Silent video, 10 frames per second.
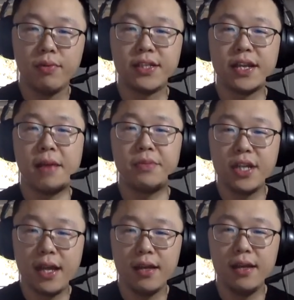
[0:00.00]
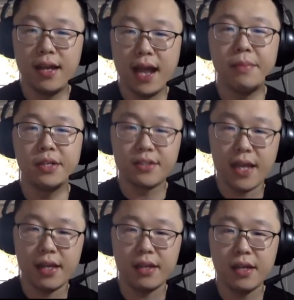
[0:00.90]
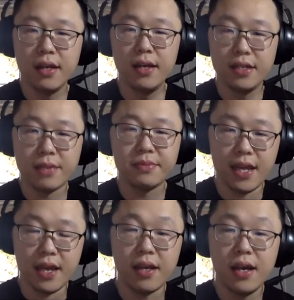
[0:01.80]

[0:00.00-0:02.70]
within HMC